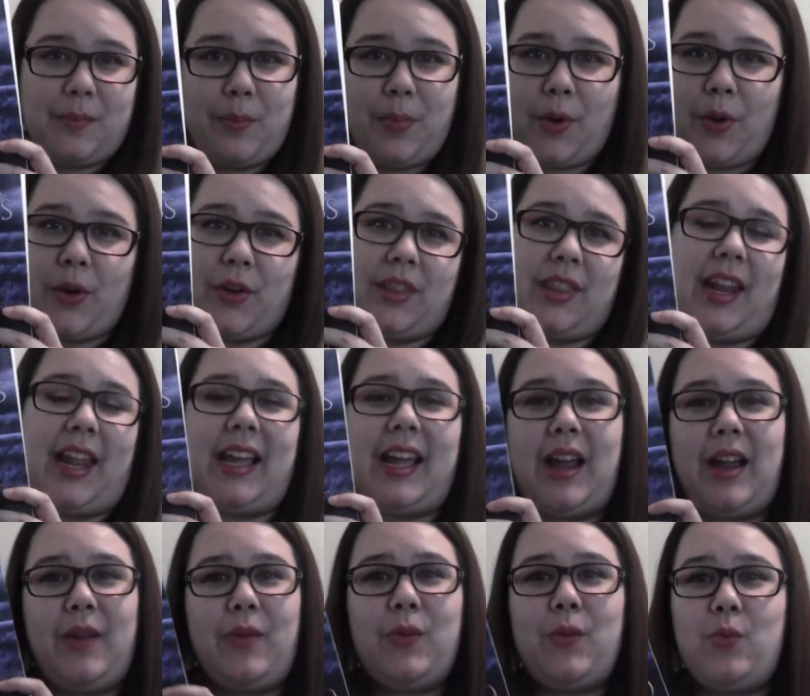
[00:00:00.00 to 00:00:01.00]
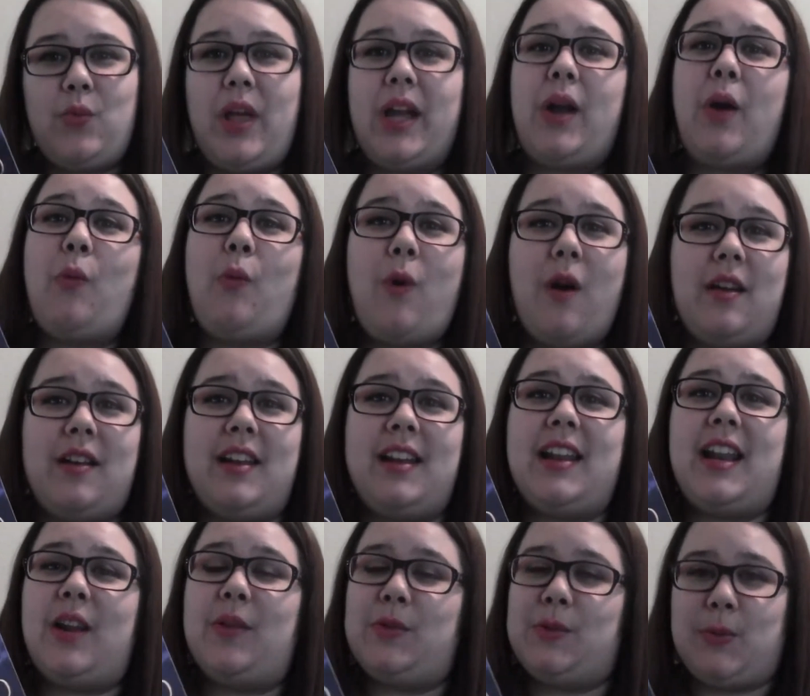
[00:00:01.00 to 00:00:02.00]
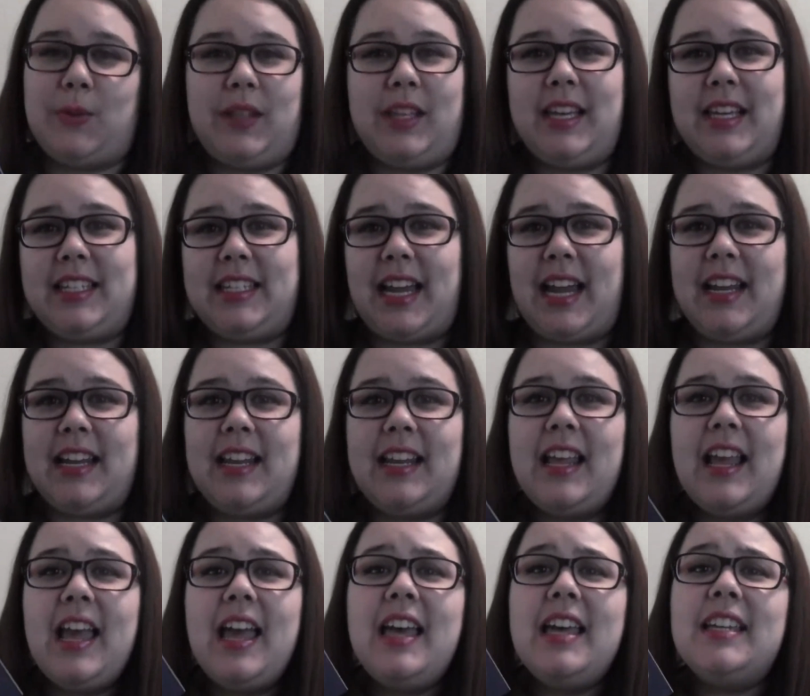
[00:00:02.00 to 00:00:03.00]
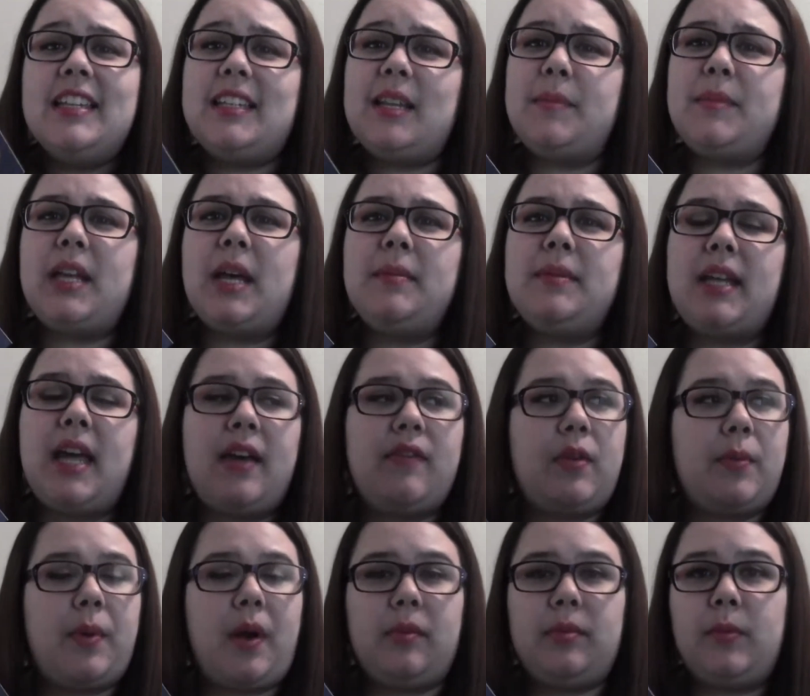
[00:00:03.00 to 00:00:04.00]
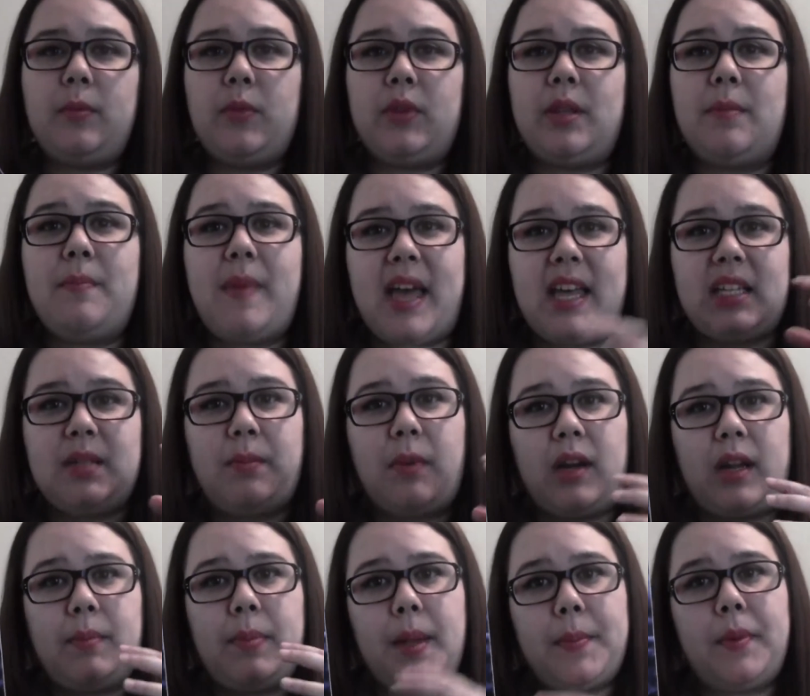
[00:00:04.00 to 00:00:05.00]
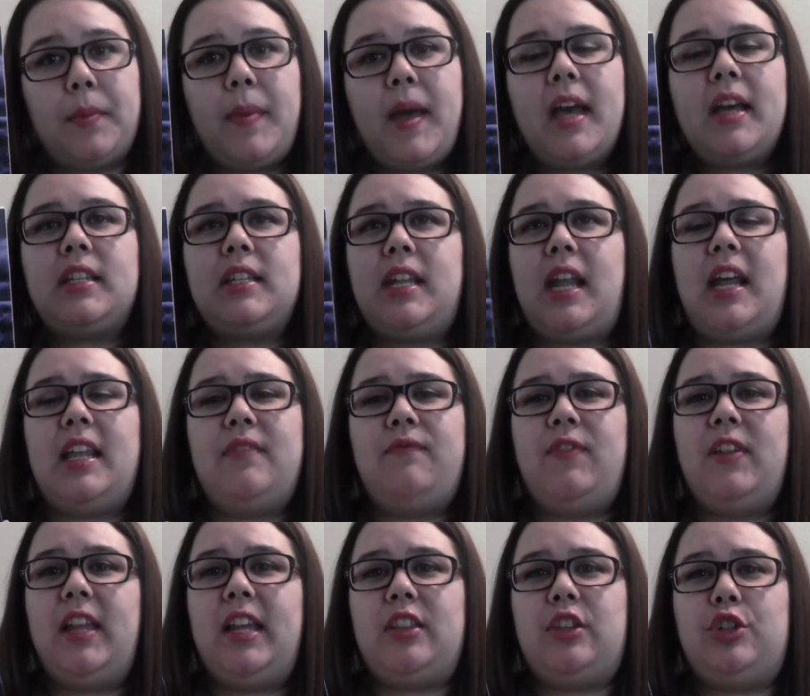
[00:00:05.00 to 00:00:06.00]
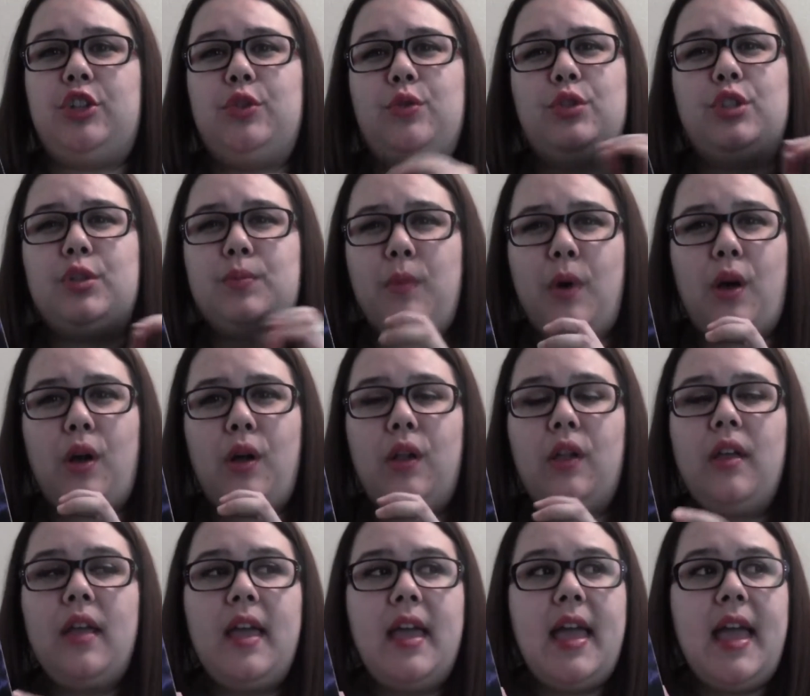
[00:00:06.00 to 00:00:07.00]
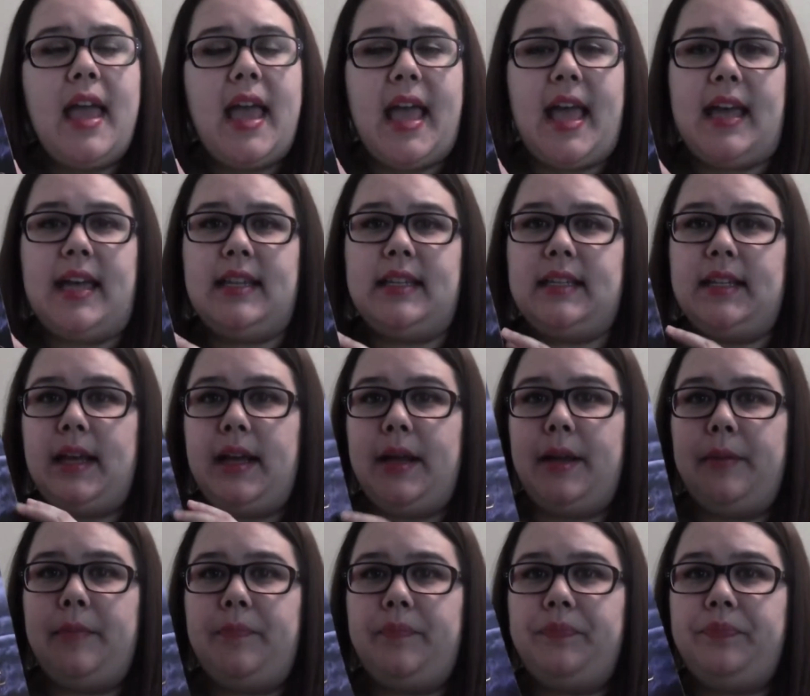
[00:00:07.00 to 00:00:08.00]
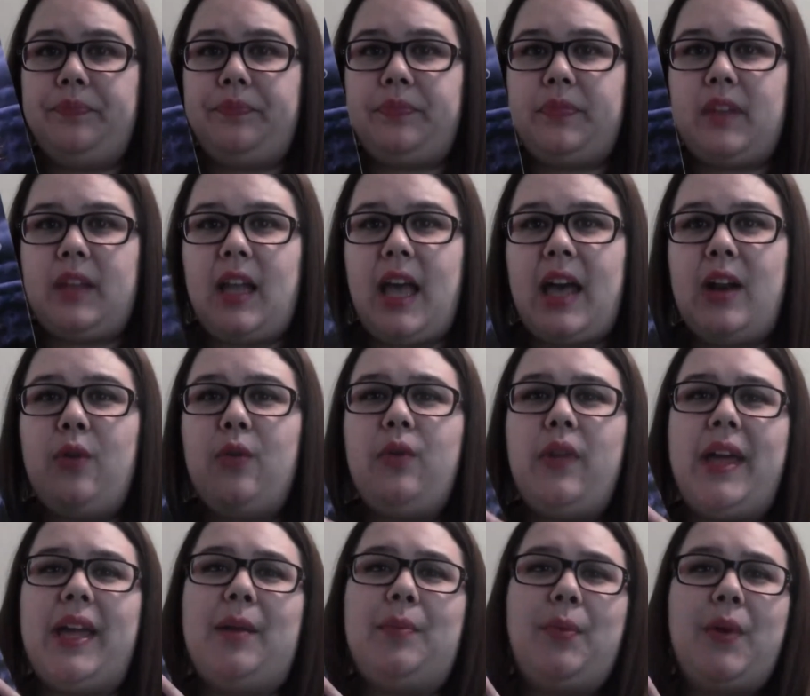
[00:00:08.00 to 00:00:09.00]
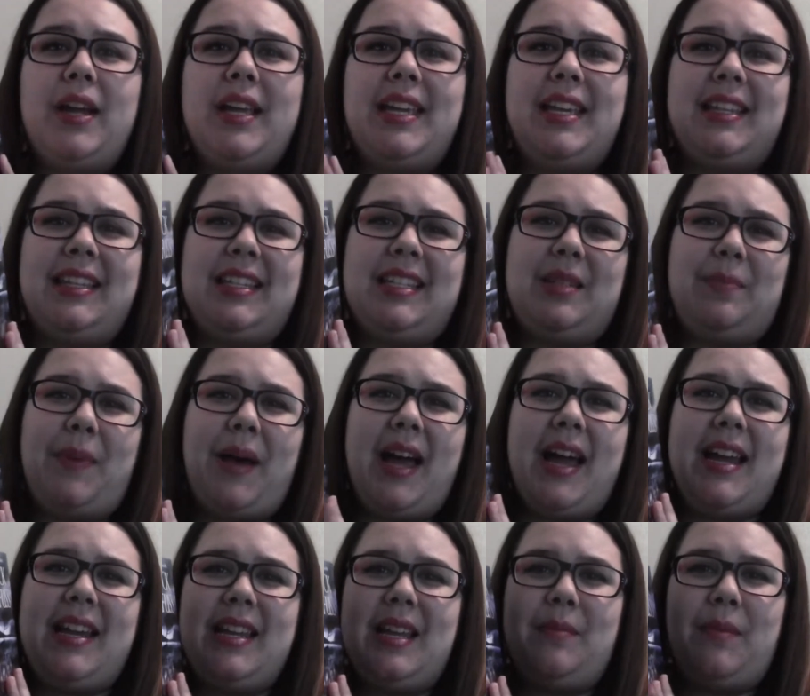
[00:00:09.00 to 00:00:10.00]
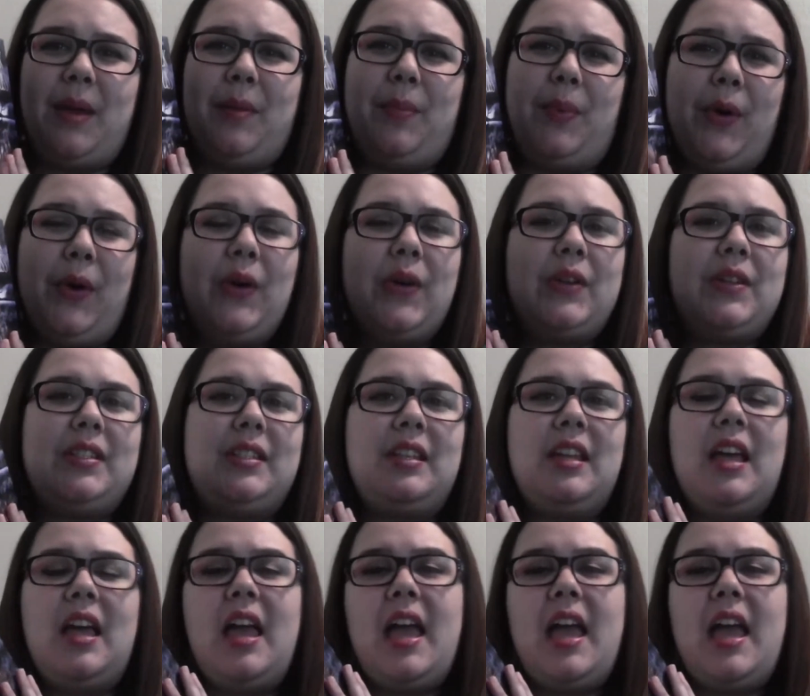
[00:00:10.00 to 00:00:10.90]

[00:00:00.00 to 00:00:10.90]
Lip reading: book that I wanted, and I was really excited. Sometimes I have a problem with the mass market paperbacks. I feel like they're too small, and I don't like breaking the spine in my books.